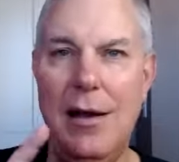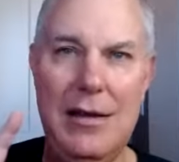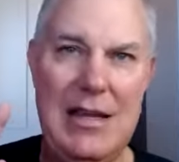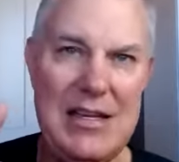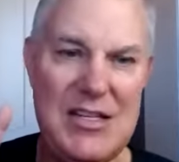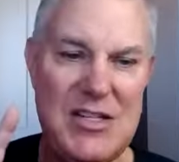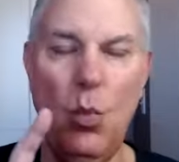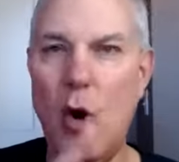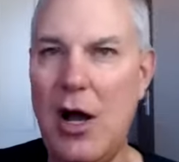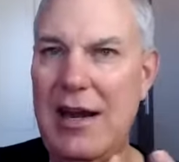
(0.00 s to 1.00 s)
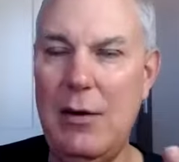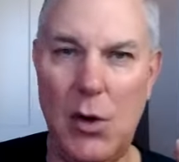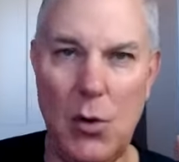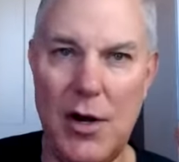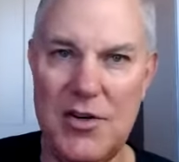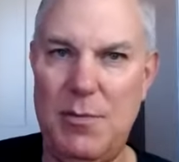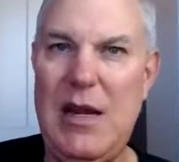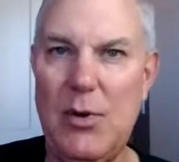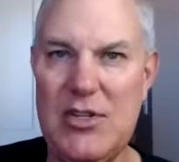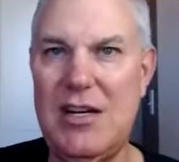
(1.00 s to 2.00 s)
Is one, it requires
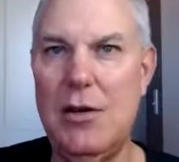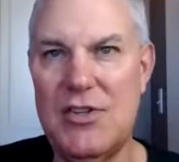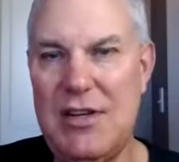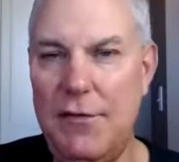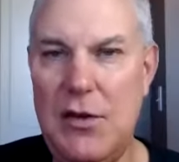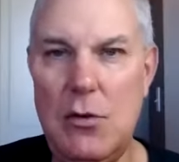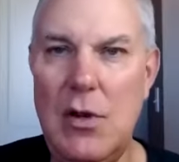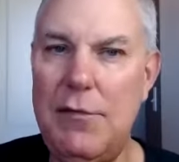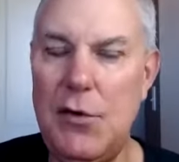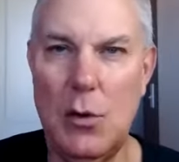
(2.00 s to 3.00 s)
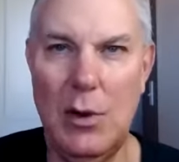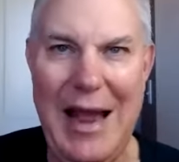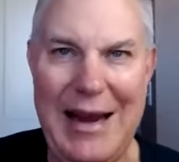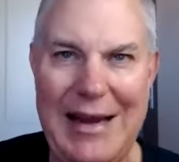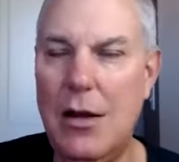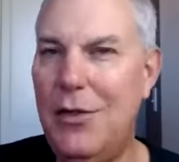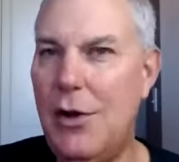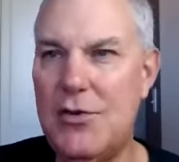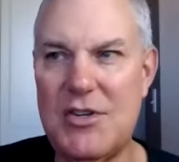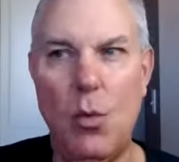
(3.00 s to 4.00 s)
people skills. If you're lacking on
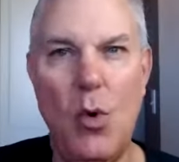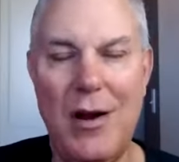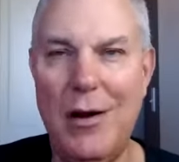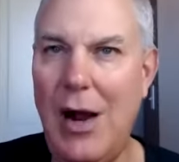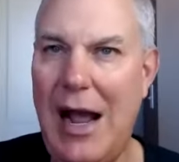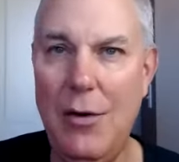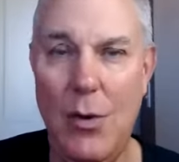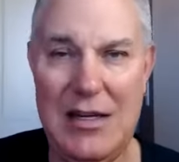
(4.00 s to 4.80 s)
those or want to know how do I